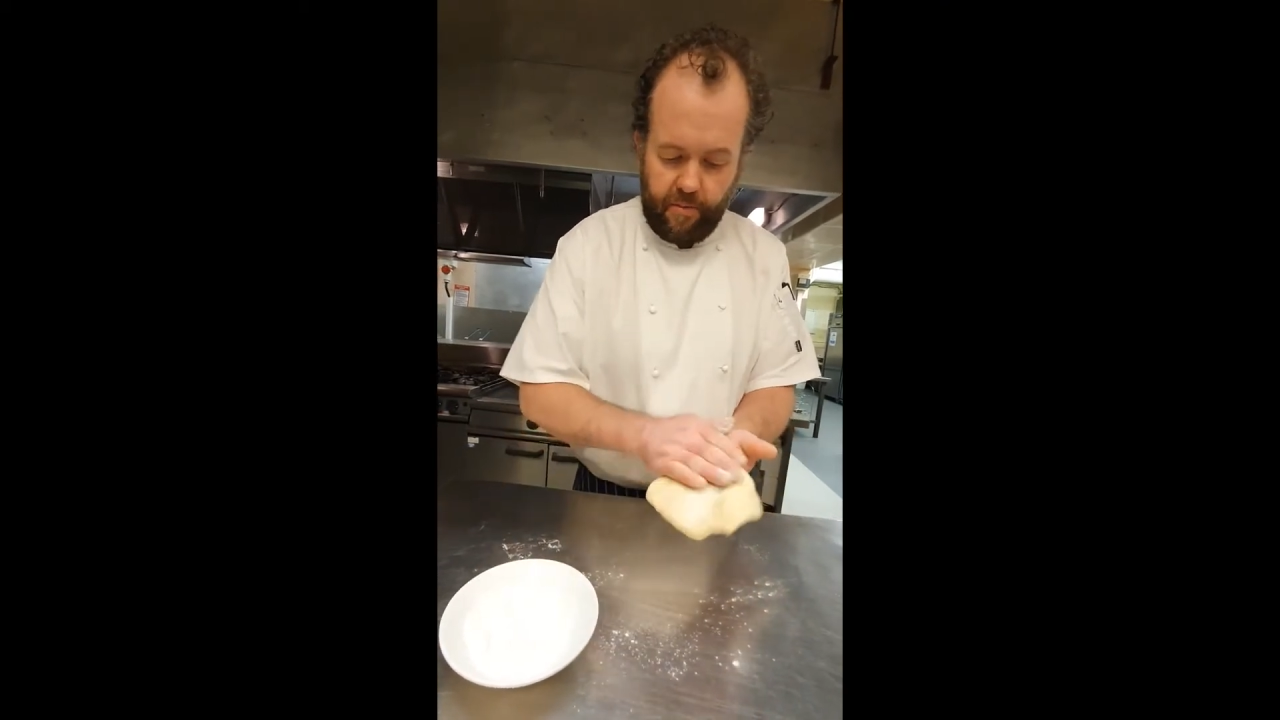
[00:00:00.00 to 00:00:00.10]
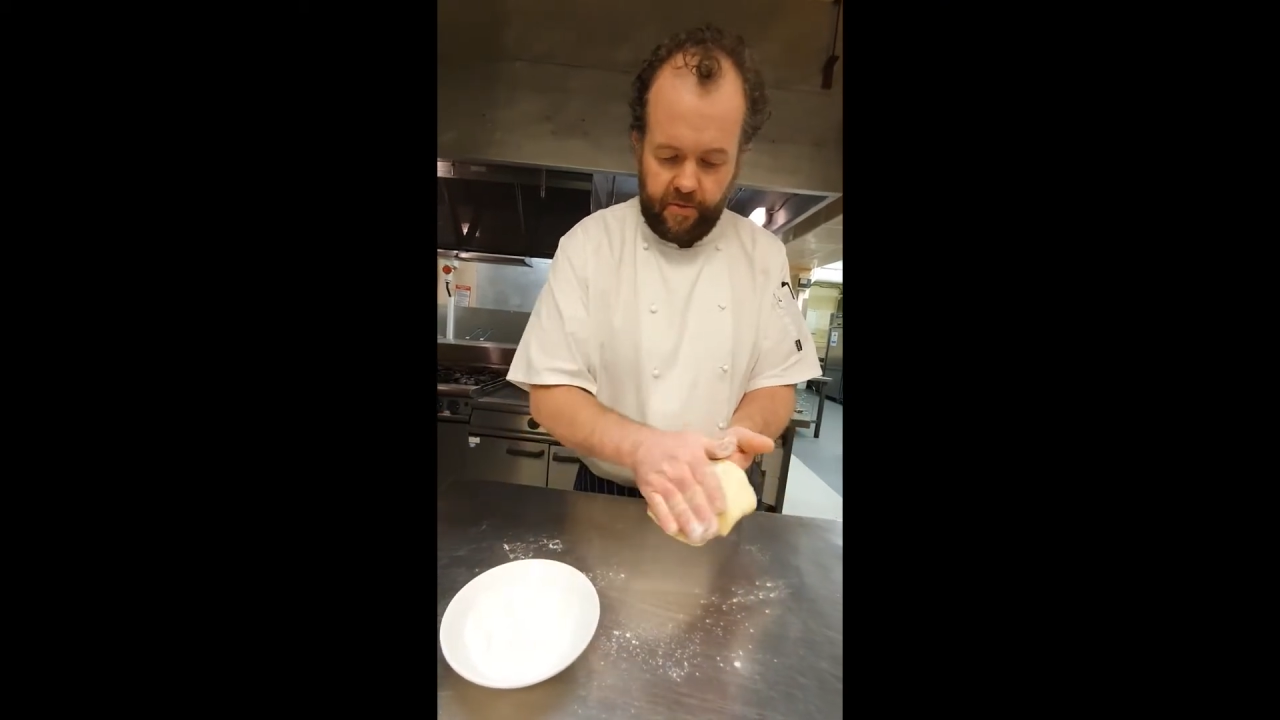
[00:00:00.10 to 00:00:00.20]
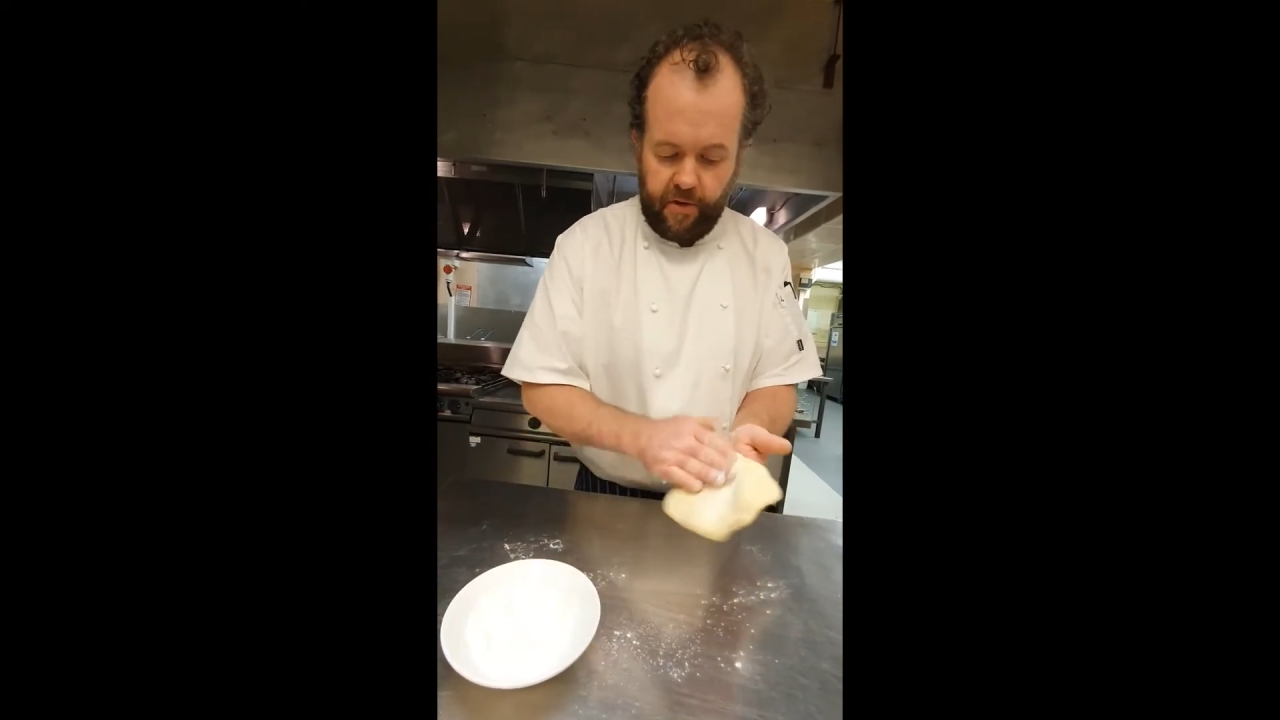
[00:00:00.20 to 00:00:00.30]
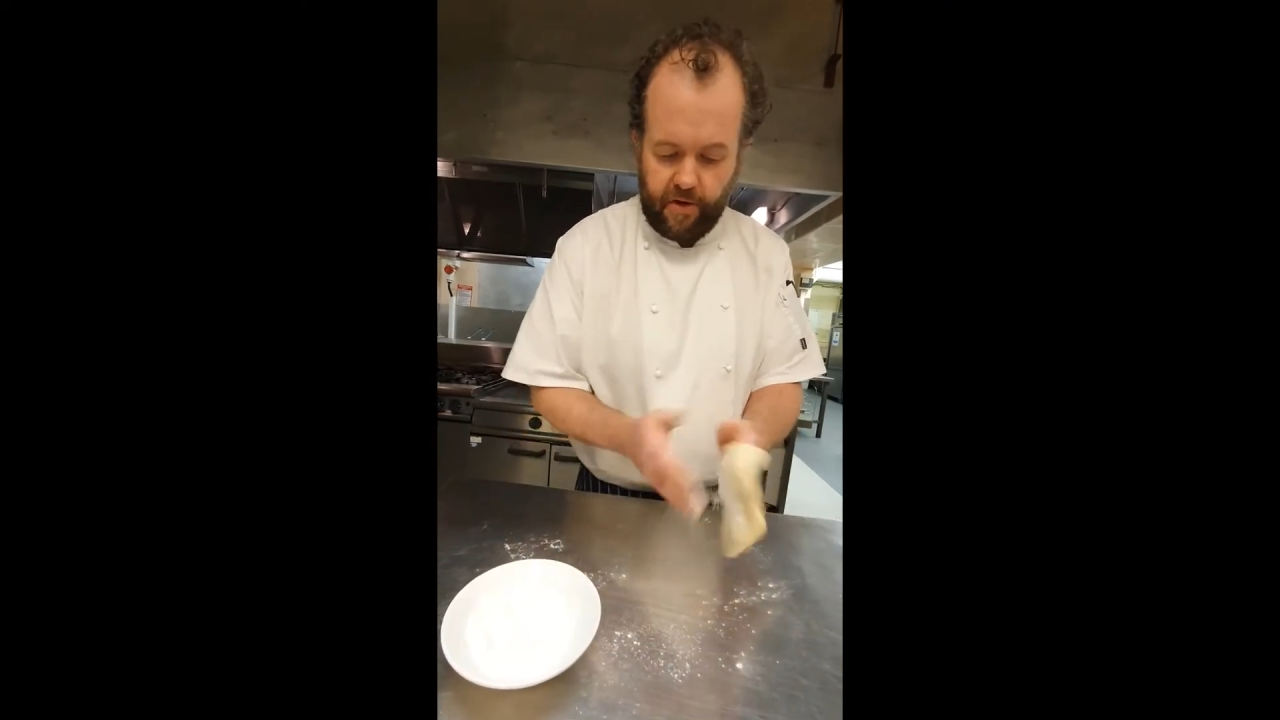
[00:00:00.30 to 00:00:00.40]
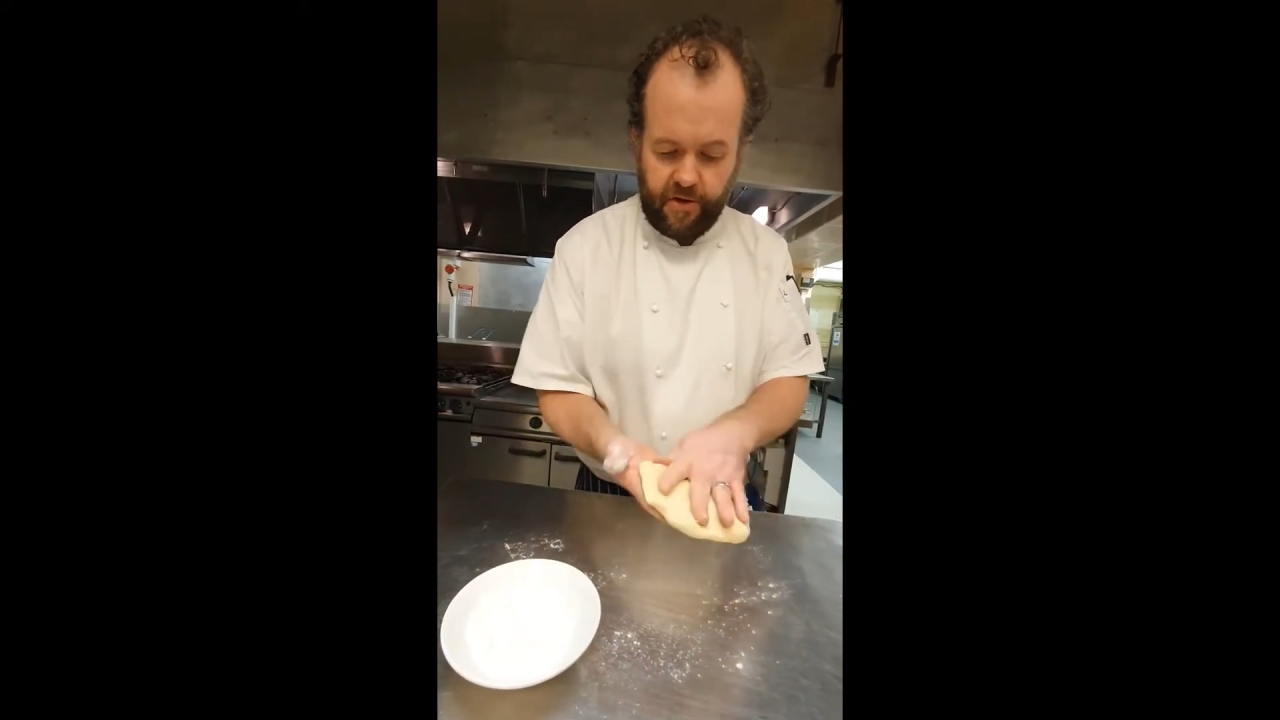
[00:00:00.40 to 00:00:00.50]

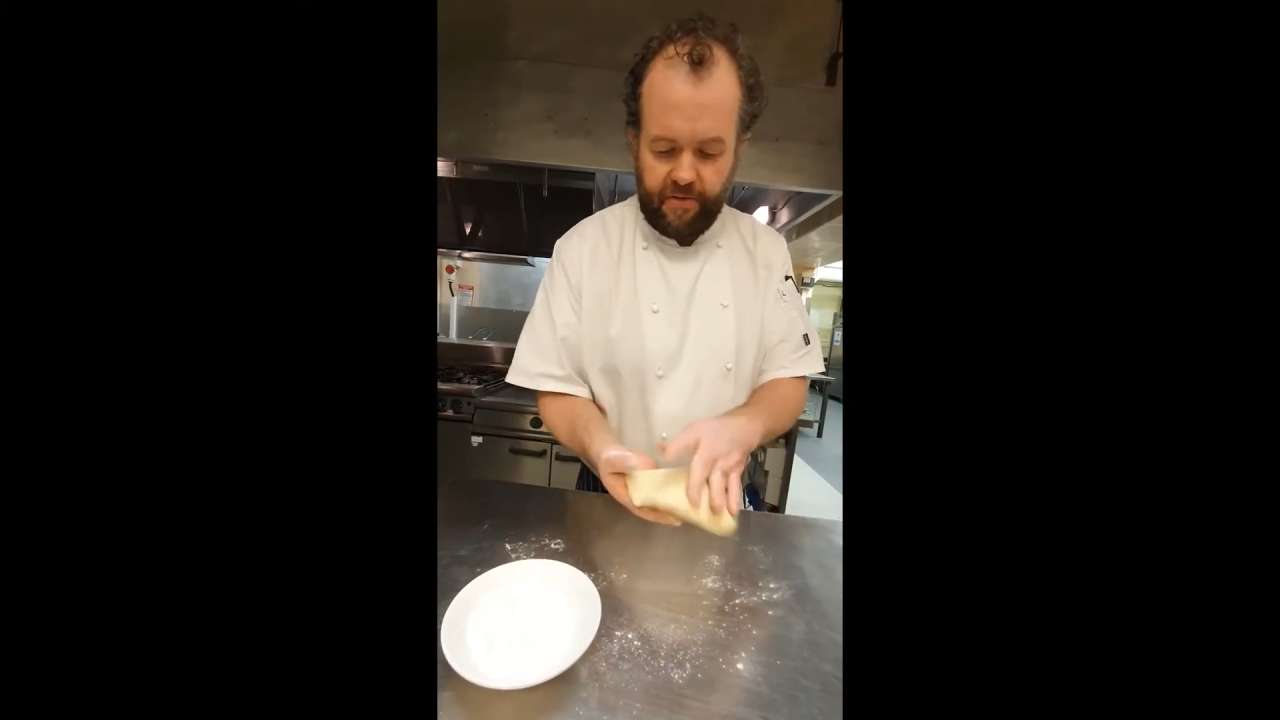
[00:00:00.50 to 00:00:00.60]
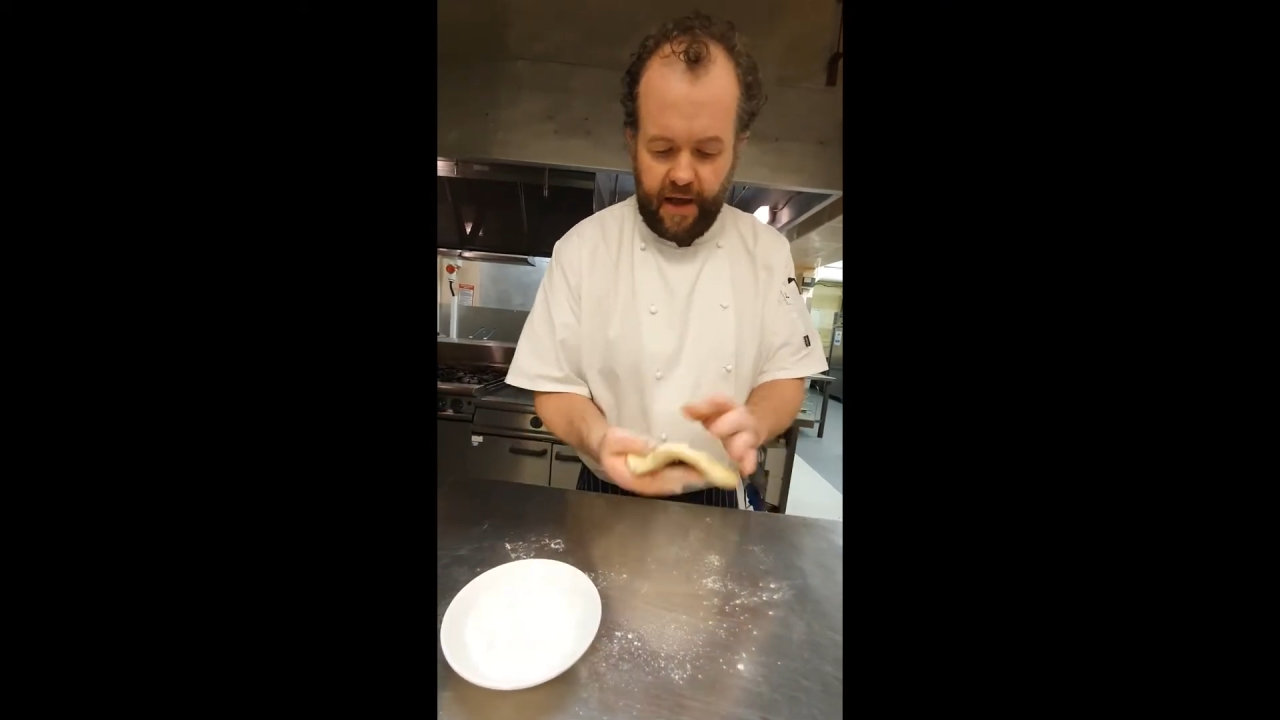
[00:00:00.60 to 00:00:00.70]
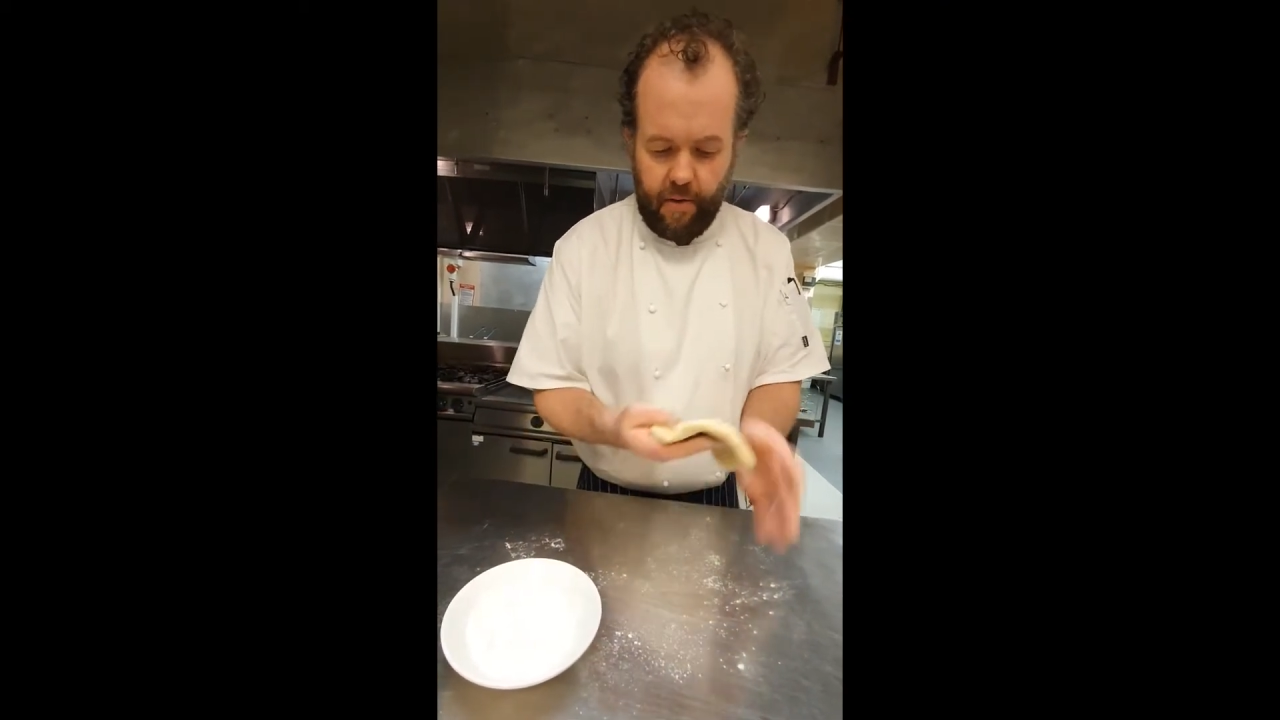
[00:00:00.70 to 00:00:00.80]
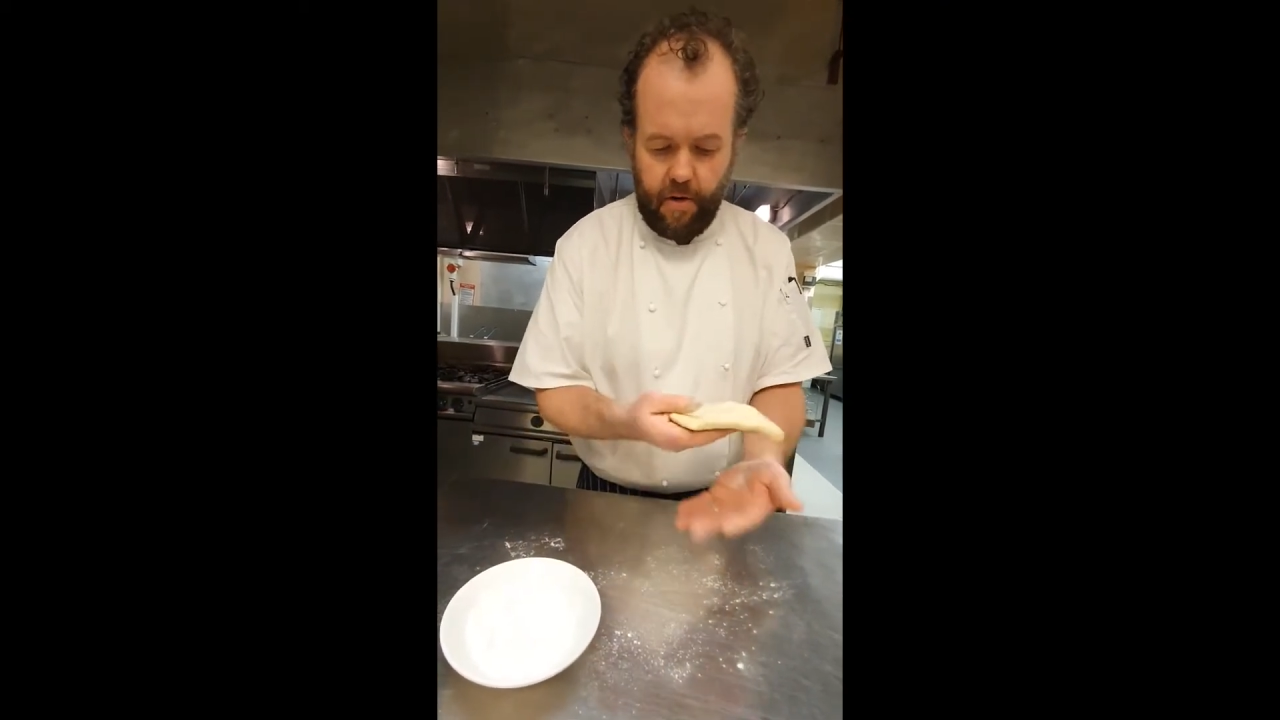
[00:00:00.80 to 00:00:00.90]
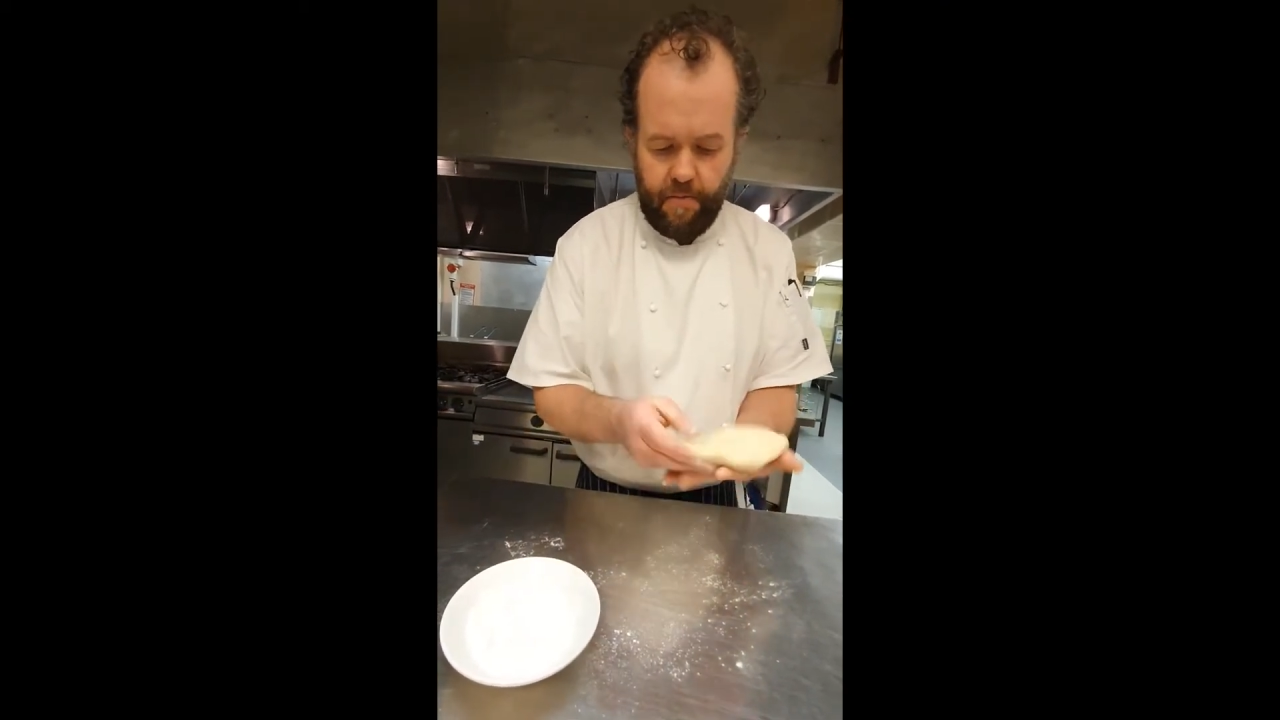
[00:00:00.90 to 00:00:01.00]
touch of
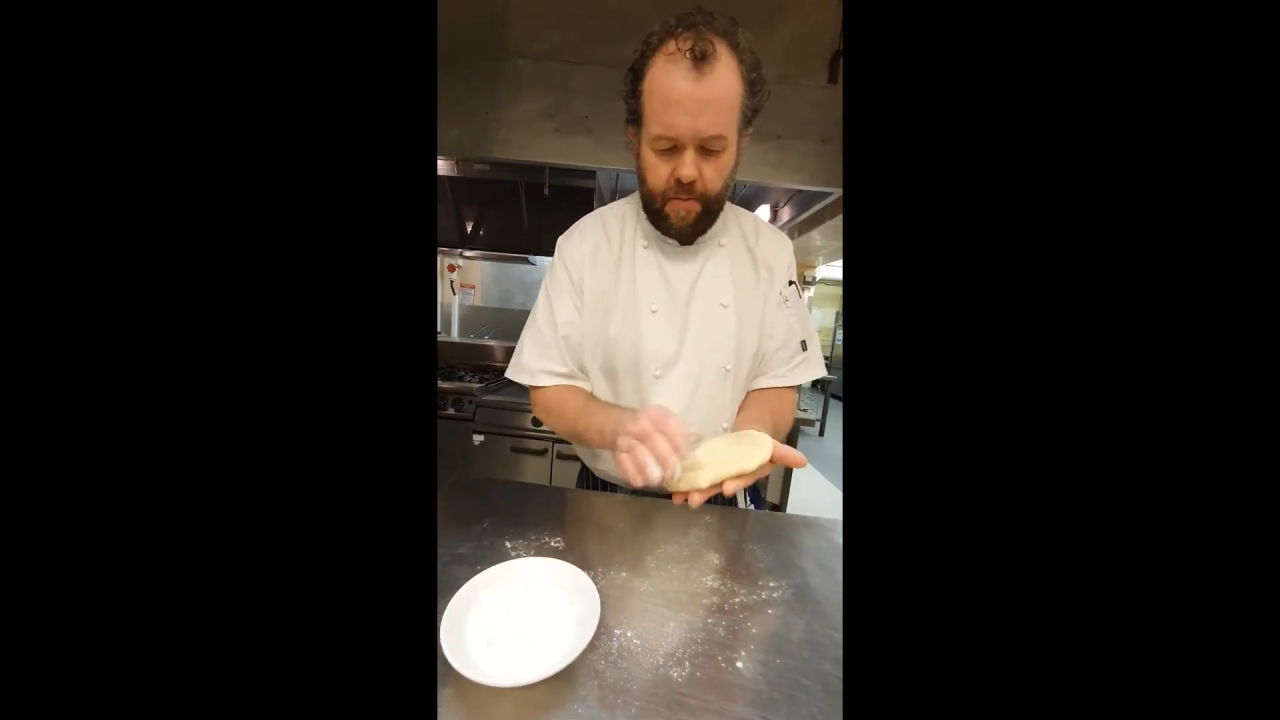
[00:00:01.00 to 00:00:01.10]
flour